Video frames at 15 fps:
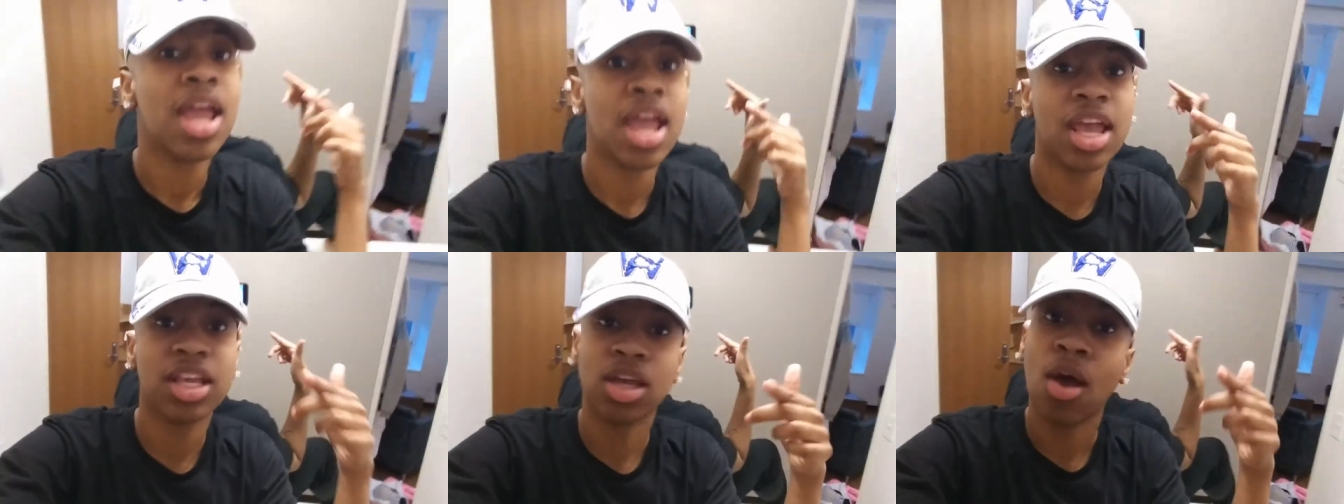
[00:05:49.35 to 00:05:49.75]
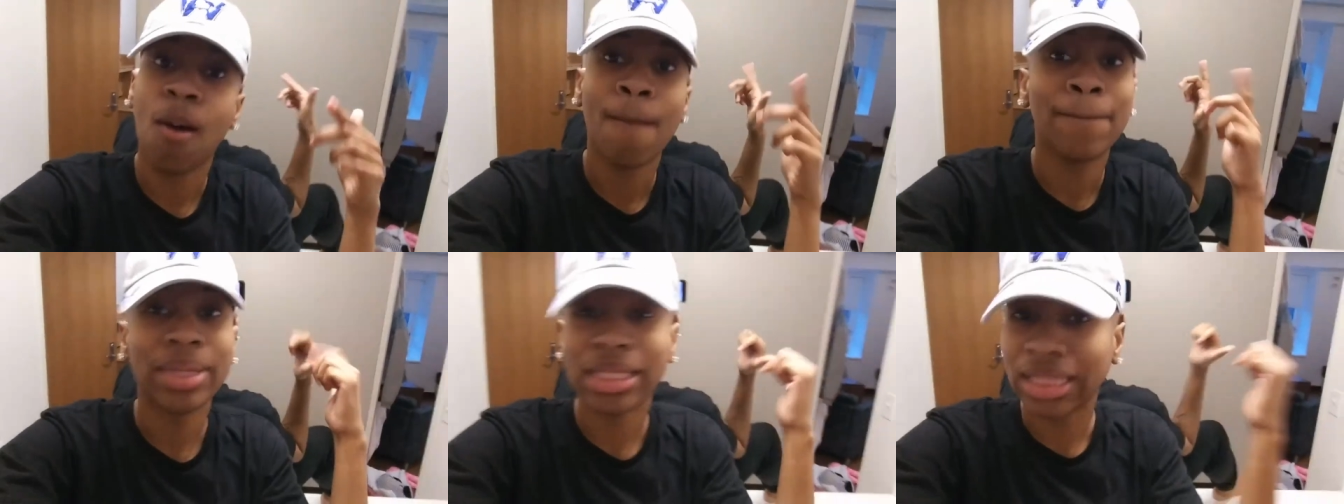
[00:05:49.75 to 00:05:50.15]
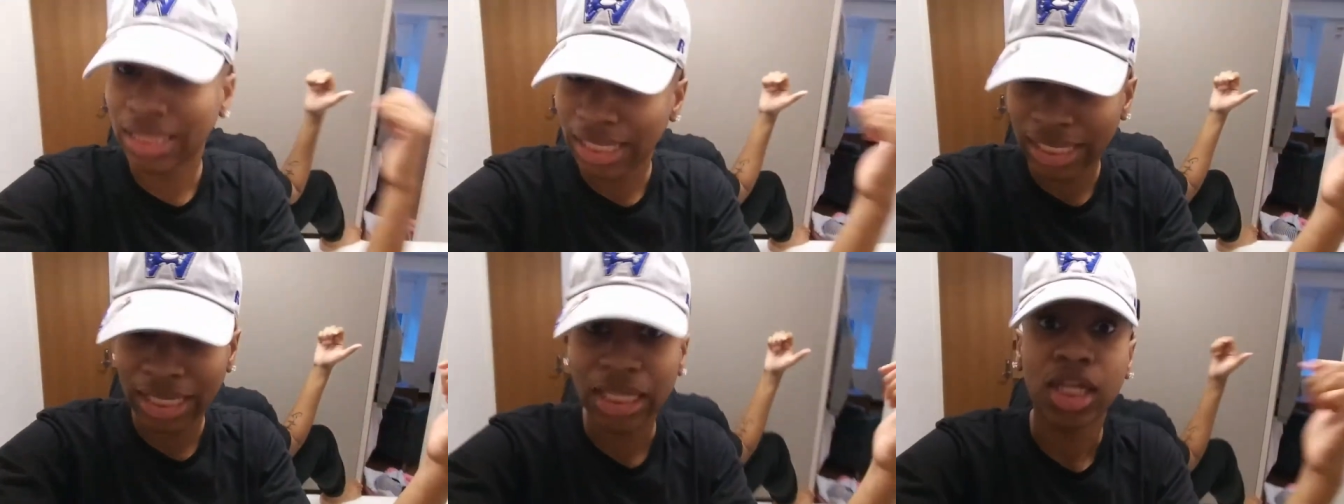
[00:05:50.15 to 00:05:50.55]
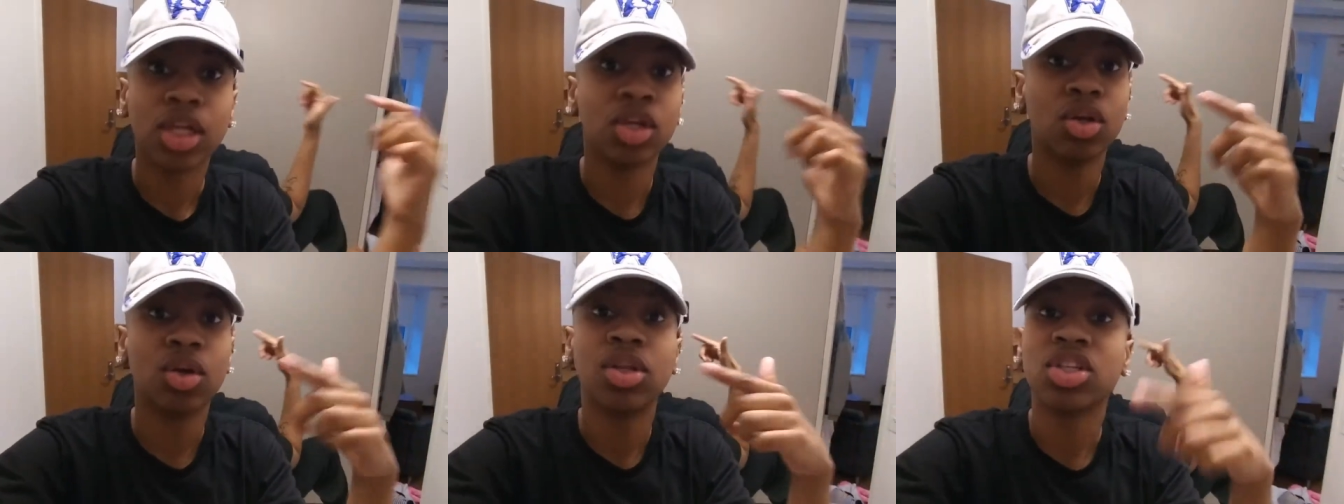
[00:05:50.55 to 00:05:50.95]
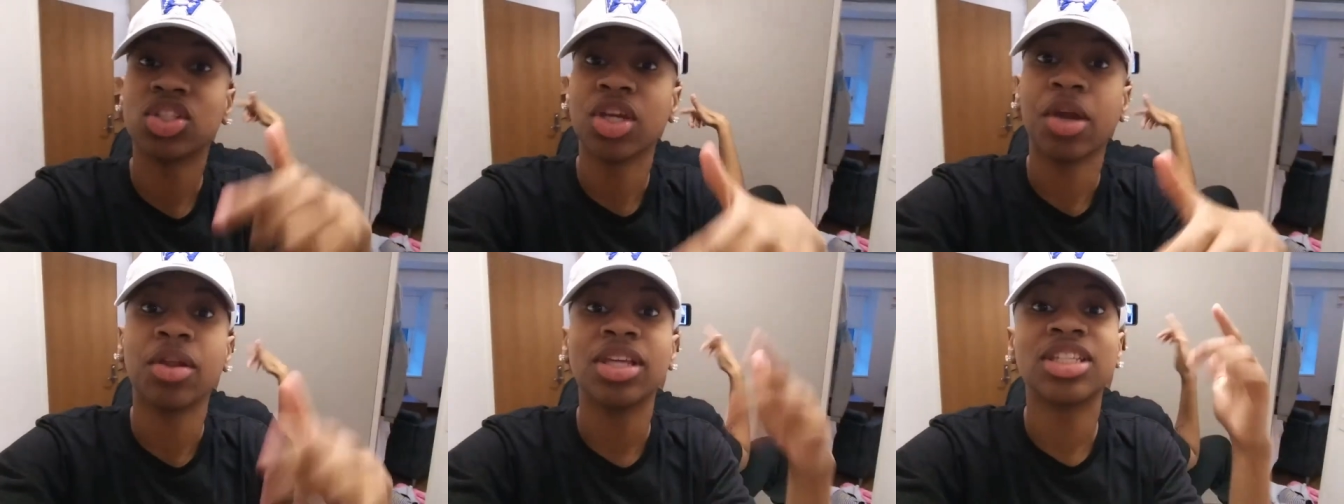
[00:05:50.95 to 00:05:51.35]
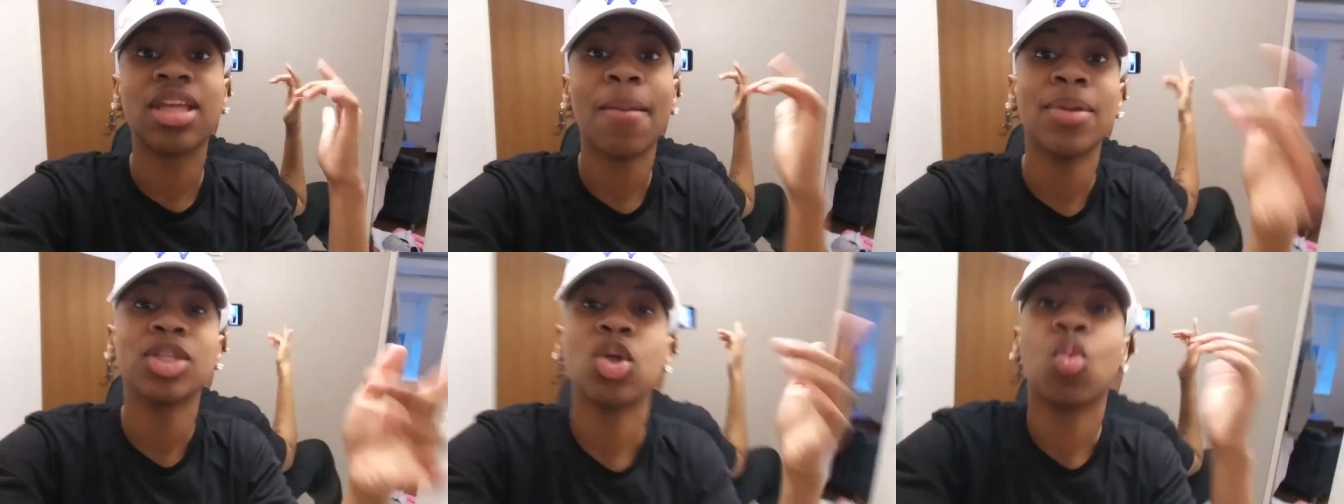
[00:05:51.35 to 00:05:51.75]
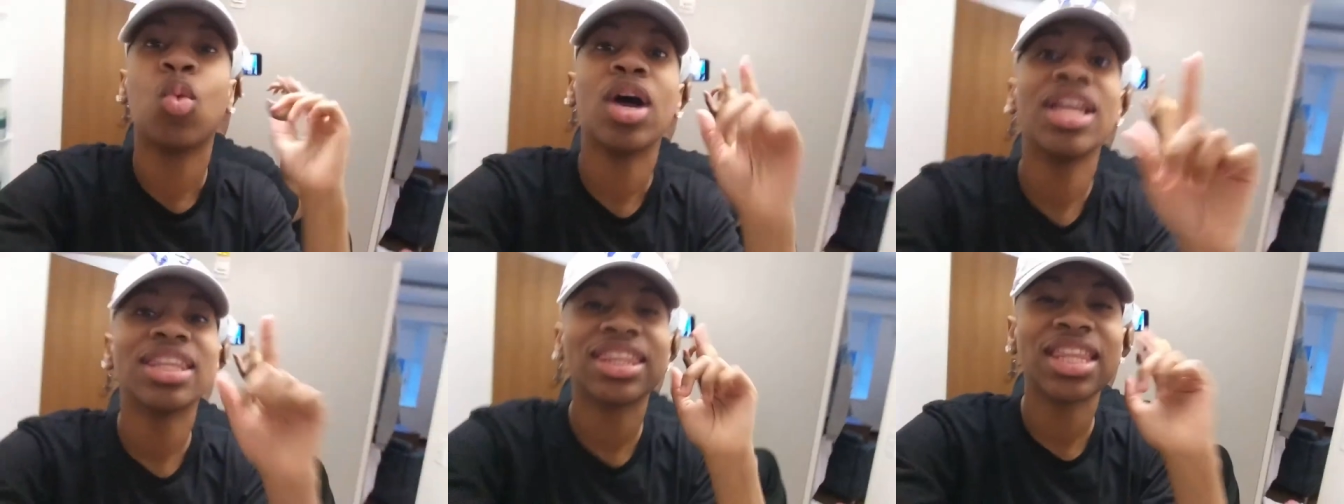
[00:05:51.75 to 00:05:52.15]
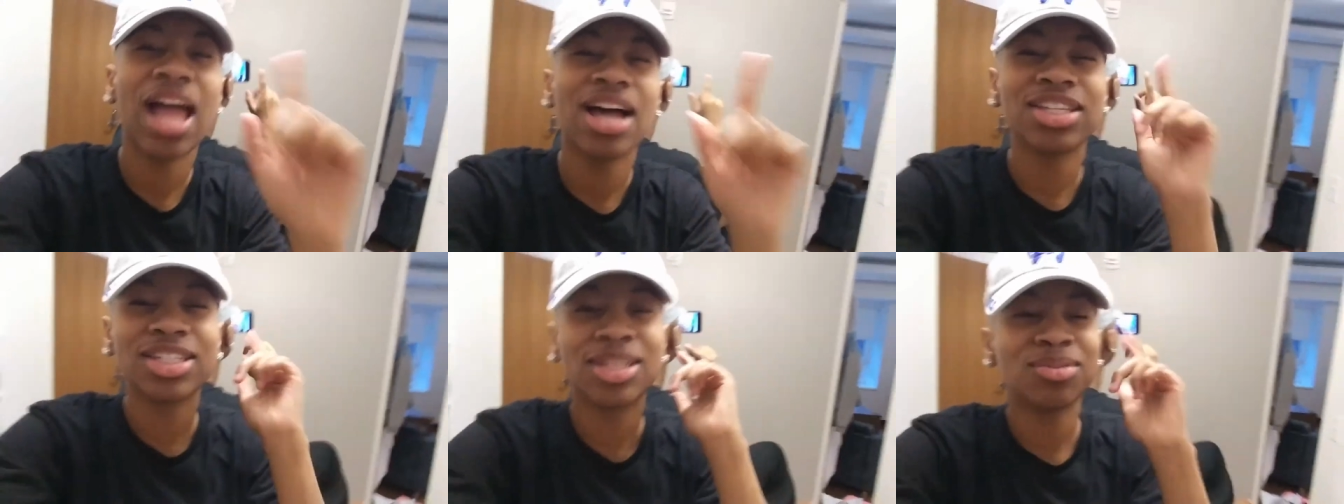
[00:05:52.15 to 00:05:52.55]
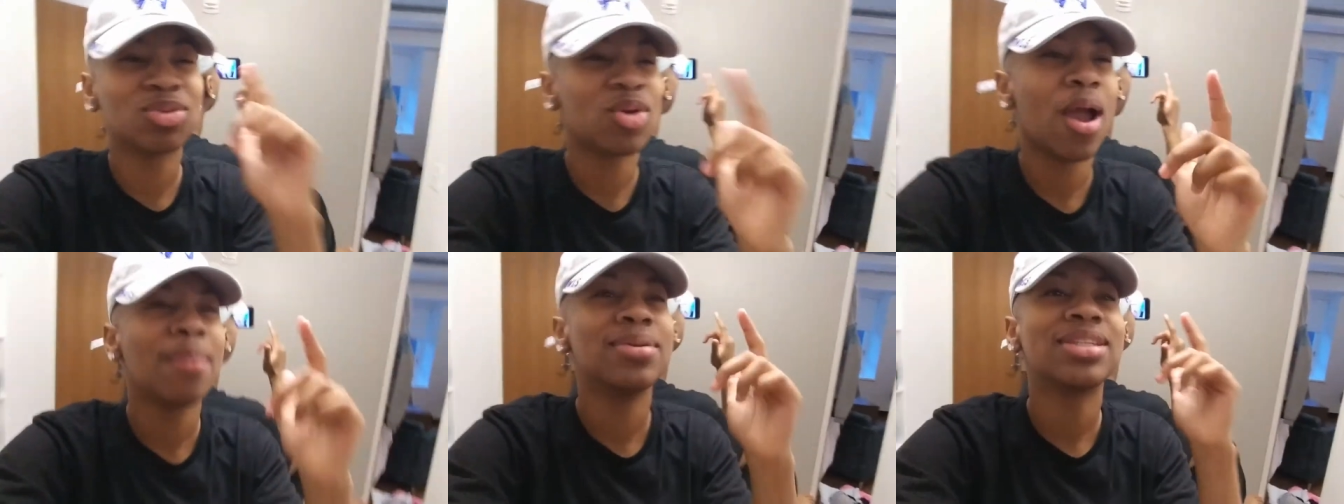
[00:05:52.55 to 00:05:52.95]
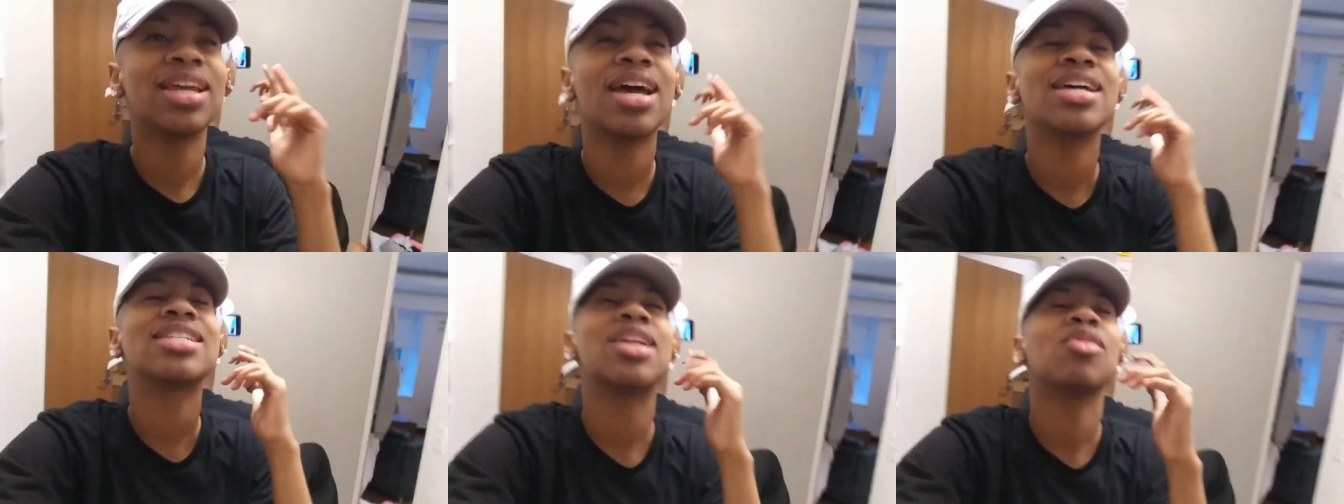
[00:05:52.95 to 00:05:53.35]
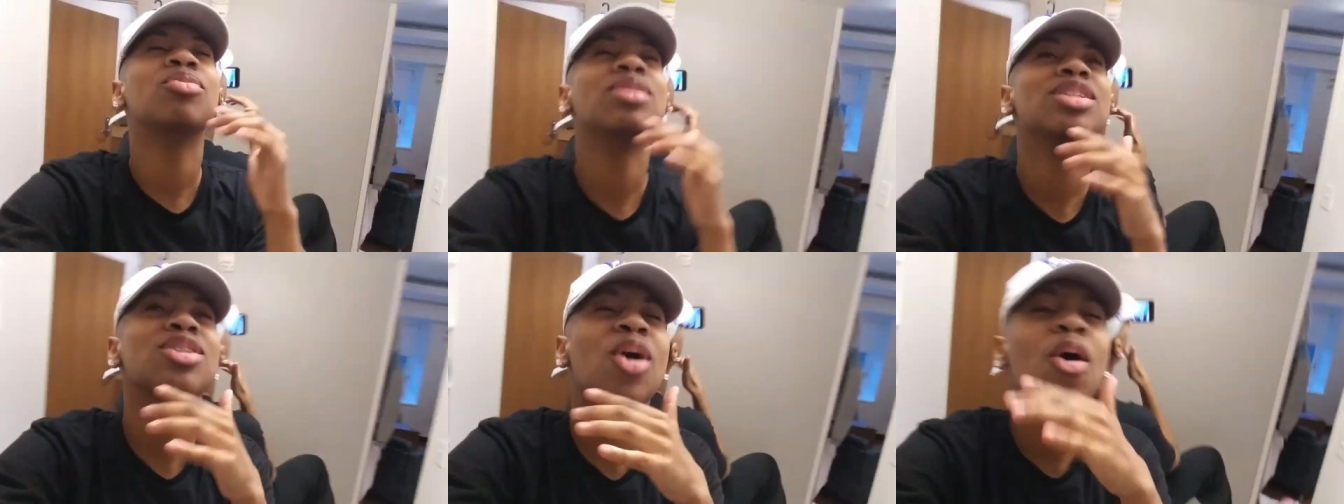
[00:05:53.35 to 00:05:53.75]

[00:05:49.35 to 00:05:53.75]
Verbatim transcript: It's gonna be lit. You know, this channel. Let's get me to 1,000 subscribers, guys. That would be